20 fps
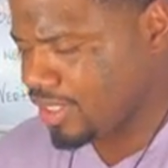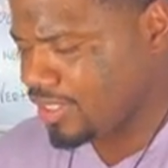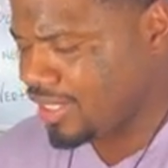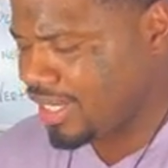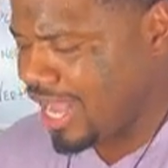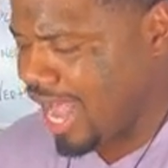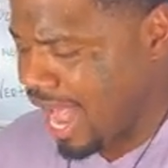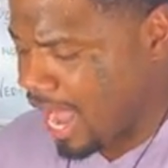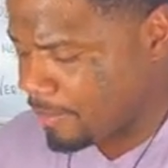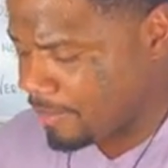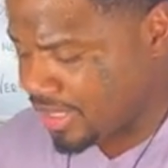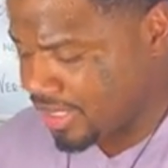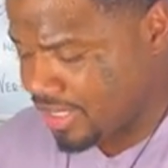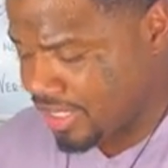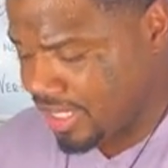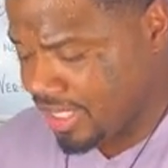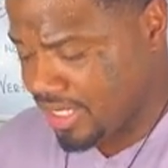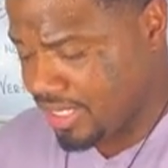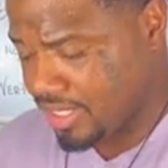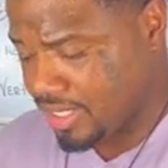
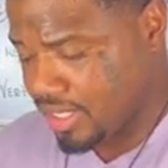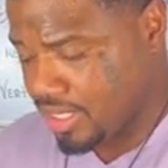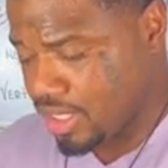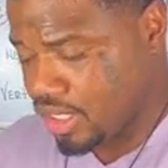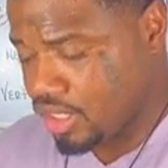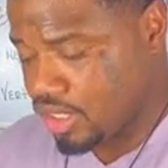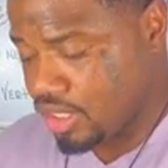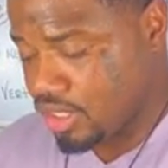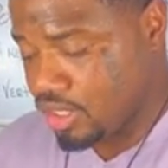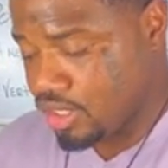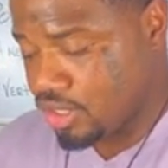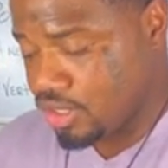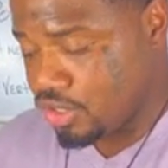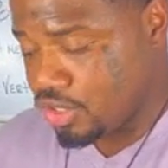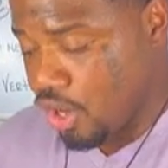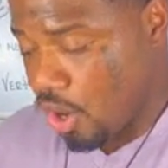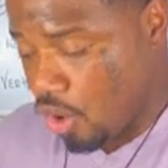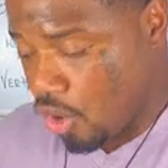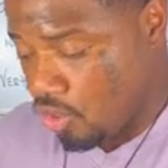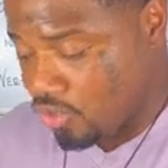commonly
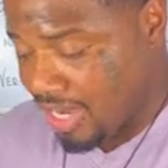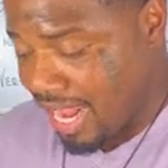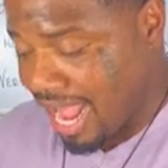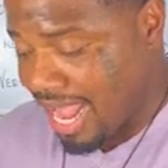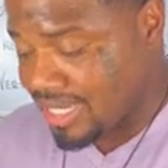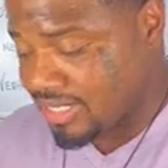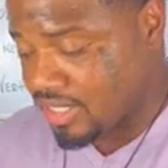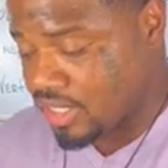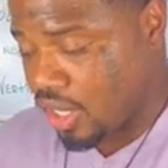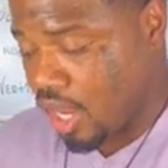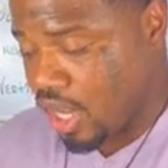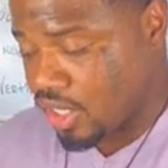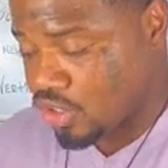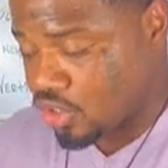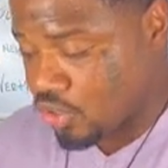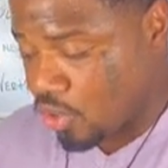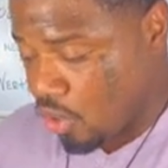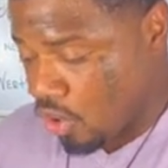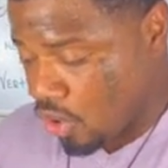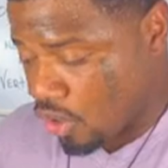known as the
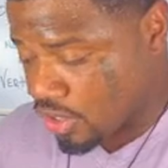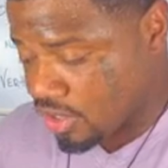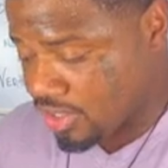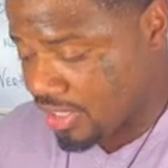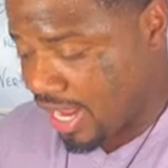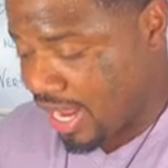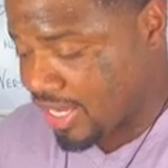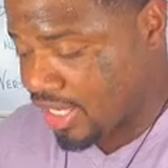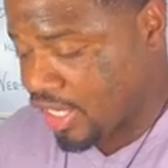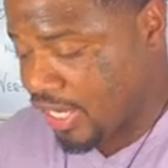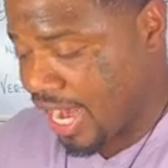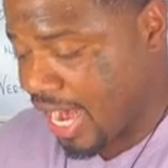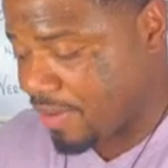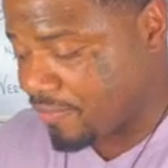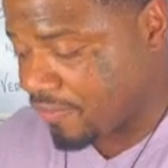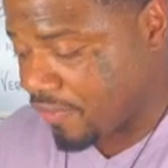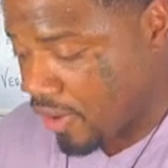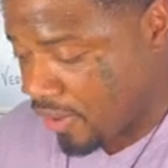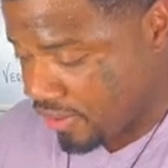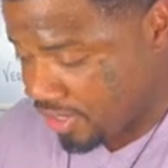Azores and Cape
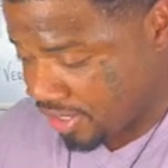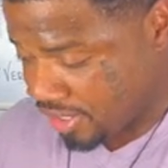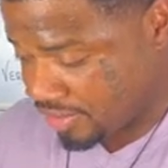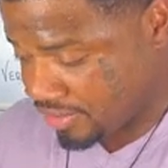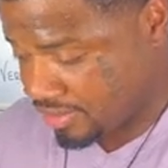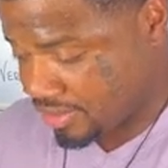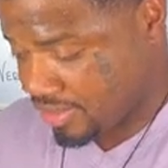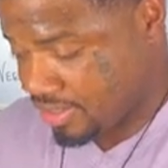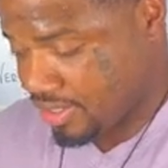Verde.